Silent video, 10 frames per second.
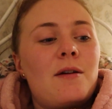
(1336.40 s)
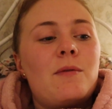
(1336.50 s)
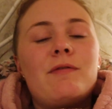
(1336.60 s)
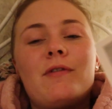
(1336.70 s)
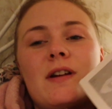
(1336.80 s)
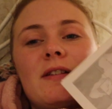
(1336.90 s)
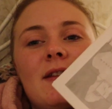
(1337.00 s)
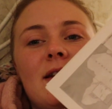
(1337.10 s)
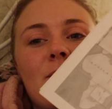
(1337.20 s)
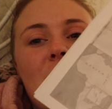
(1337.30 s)
I
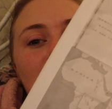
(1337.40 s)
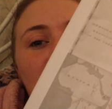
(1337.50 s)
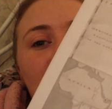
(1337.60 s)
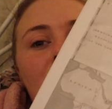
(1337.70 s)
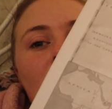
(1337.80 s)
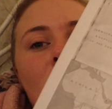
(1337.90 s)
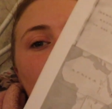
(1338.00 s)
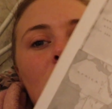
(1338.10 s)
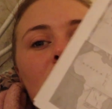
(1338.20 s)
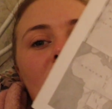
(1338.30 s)
reference this map like
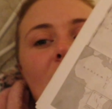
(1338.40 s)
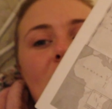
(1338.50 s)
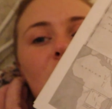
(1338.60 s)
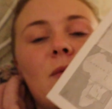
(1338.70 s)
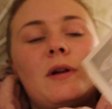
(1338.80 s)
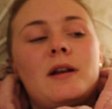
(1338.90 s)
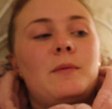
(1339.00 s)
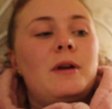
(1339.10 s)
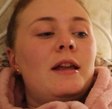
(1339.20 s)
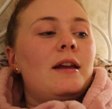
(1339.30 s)
all the time when
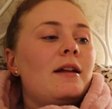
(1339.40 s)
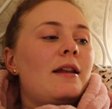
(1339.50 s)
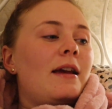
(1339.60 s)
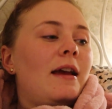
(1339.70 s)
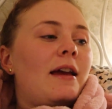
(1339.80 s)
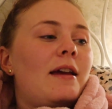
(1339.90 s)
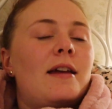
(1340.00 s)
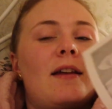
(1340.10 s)
I'm reading, like